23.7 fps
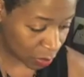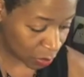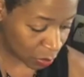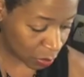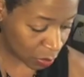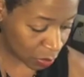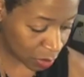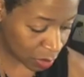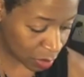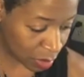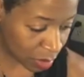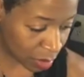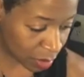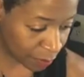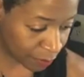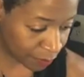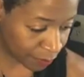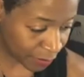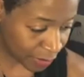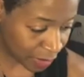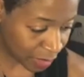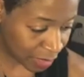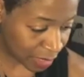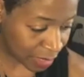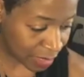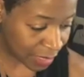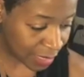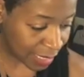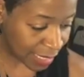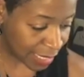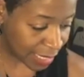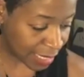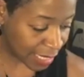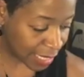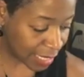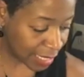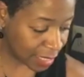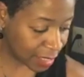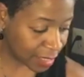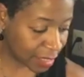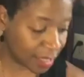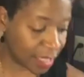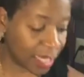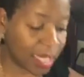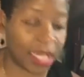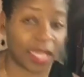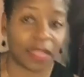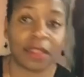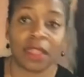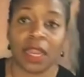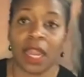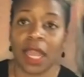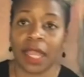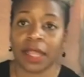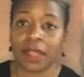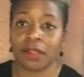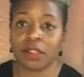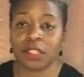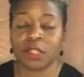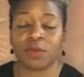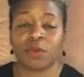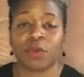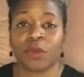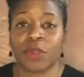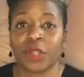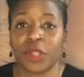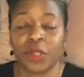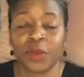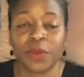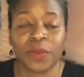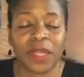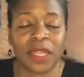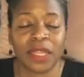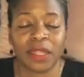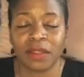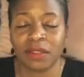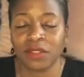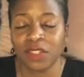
or need anything that I can support you with,